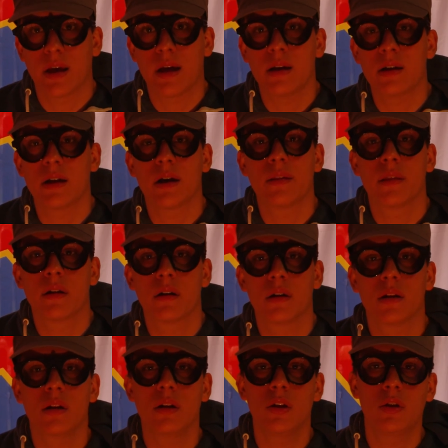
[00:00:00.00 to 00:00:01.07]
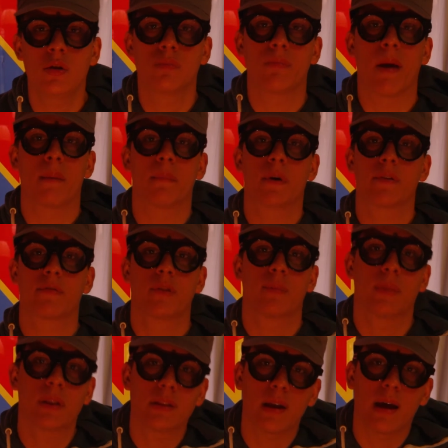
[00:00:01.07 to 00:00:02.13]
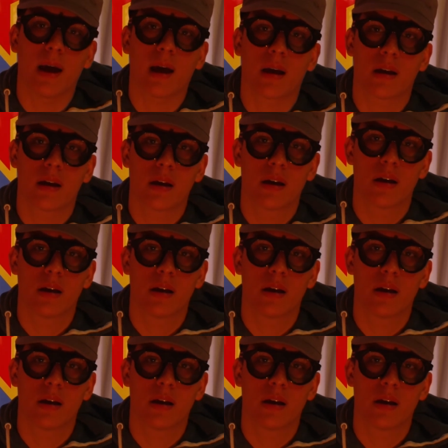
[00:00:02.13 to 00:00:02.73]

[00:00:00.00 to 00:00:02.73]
any other EU member from attack